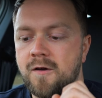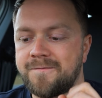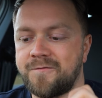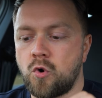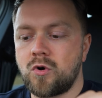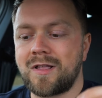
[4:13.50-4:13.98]

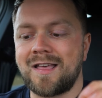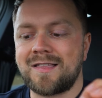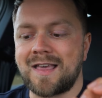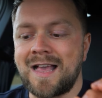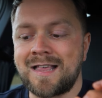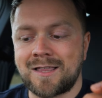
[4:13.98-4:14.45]
Ford
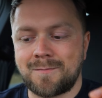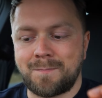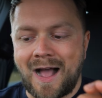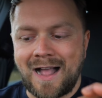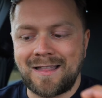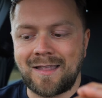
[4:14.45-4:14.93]
is
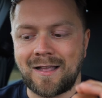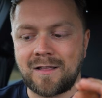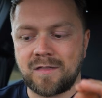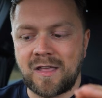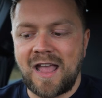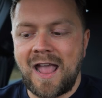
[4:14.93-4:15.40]

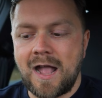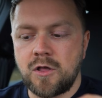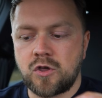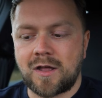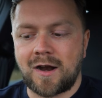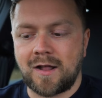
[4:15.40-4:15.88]
expanding the
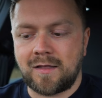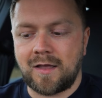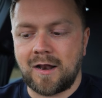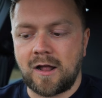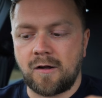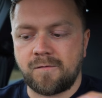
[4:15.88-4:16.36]
age
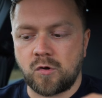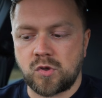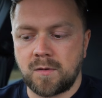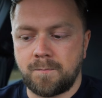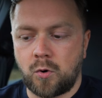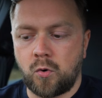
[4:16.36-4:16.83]
criteria for
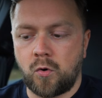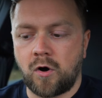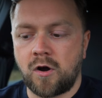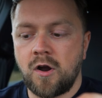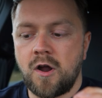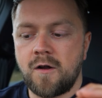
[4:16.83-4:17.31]

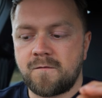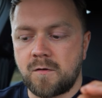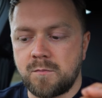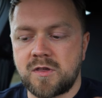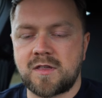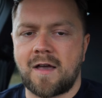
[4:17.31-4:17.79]
support
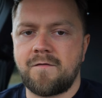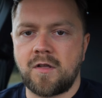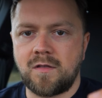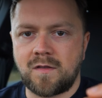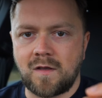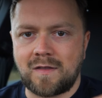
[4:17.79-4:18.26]
from
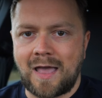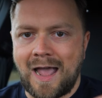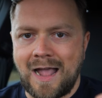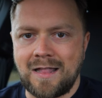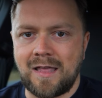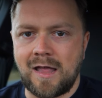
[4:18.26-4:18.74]
7 to
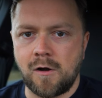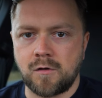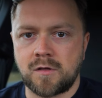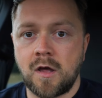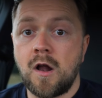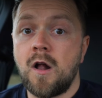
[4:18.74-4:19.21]
10
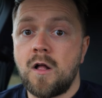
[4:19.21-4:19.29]
years.